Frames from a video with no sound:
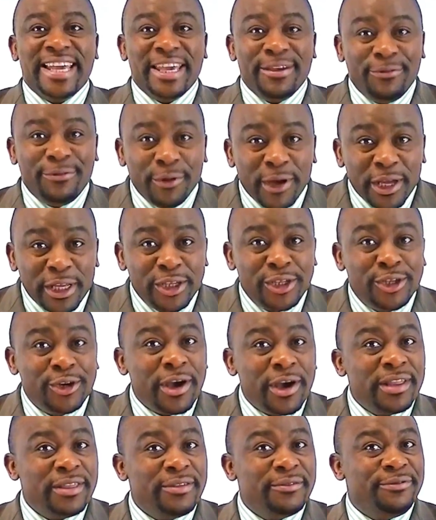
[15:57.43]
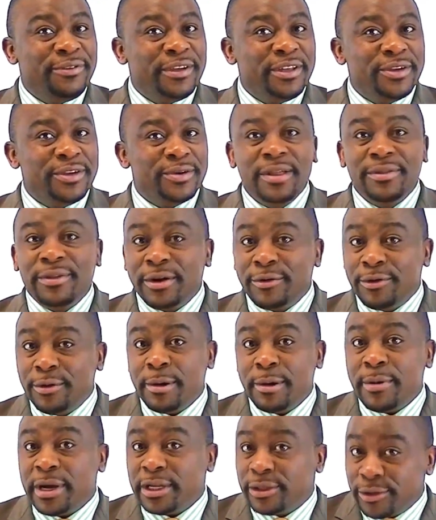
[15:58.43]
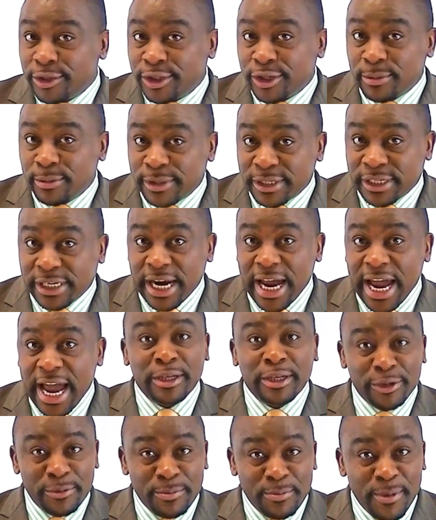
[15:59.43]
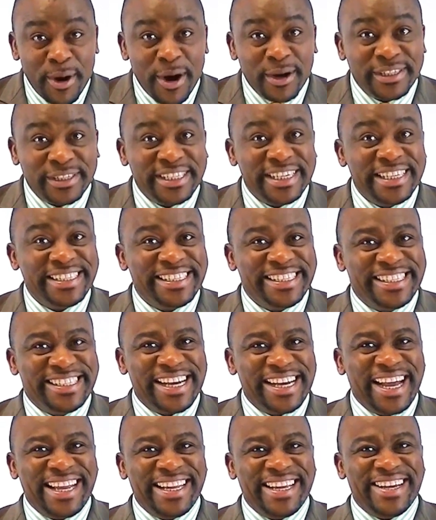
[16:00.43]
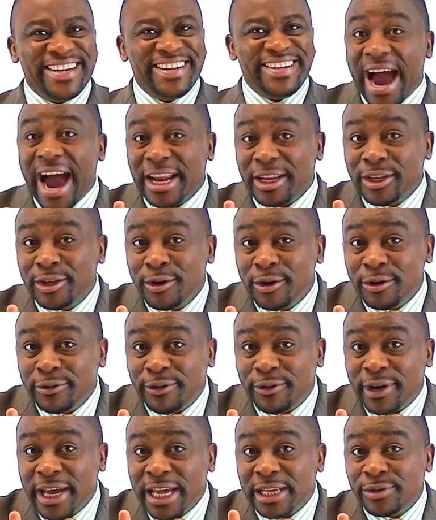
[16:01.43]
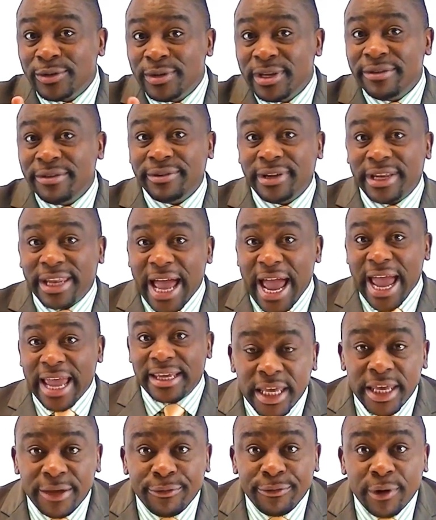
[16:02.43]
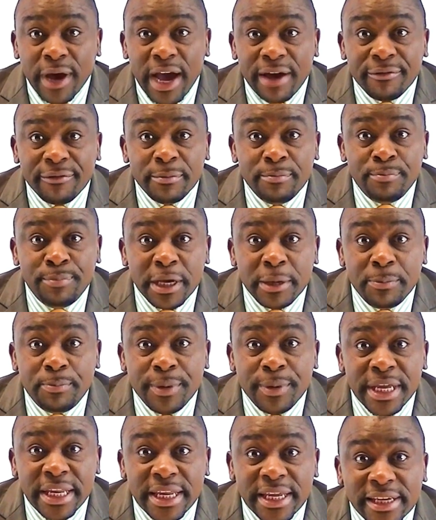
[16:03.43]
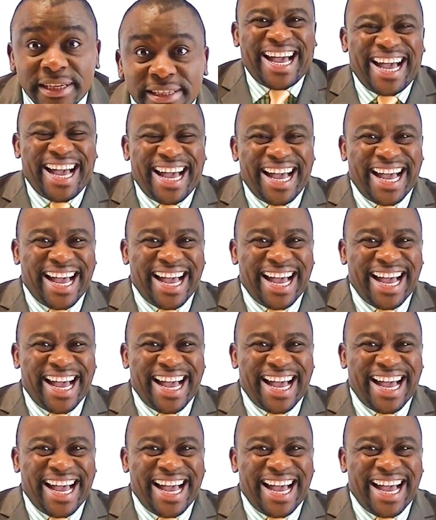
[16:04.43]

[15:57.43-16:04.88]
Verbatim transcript: If you enjoyed the video, then remember to subscribe to Mugsy's channel and don't forget to leave a like if you have a